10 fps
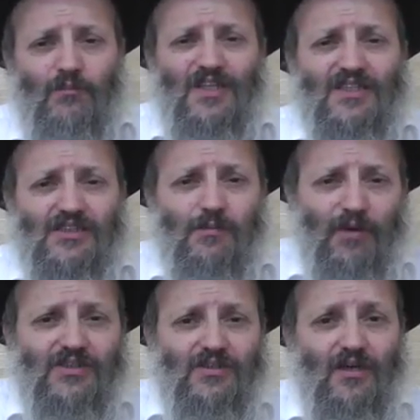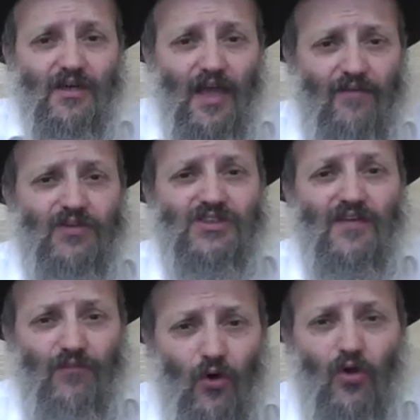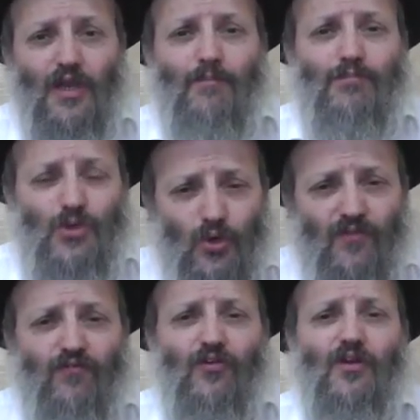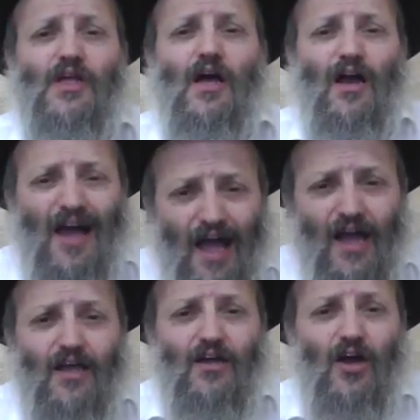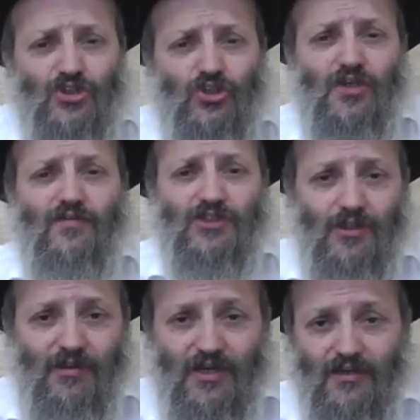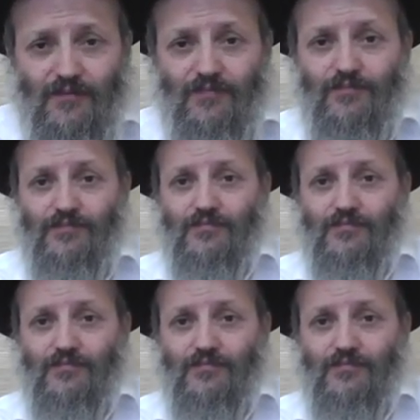this Pesach. Have yourself all a beautiful Chag Kosher v'Sameach.